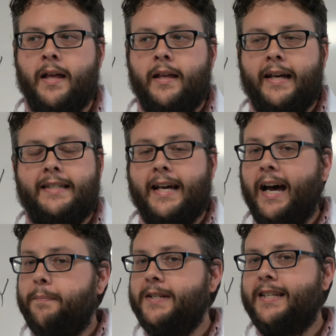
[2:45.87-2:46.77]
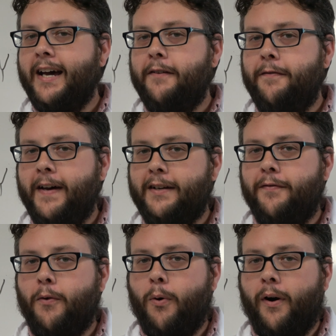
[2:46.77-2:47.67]
That's a happy side effect
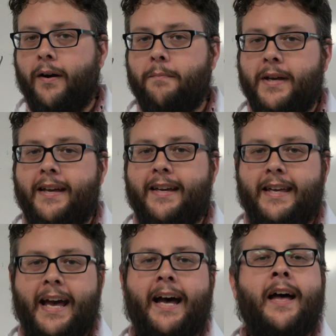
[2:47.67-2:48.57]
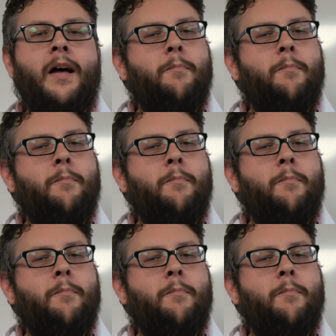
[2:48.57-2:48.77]
for me, yeah,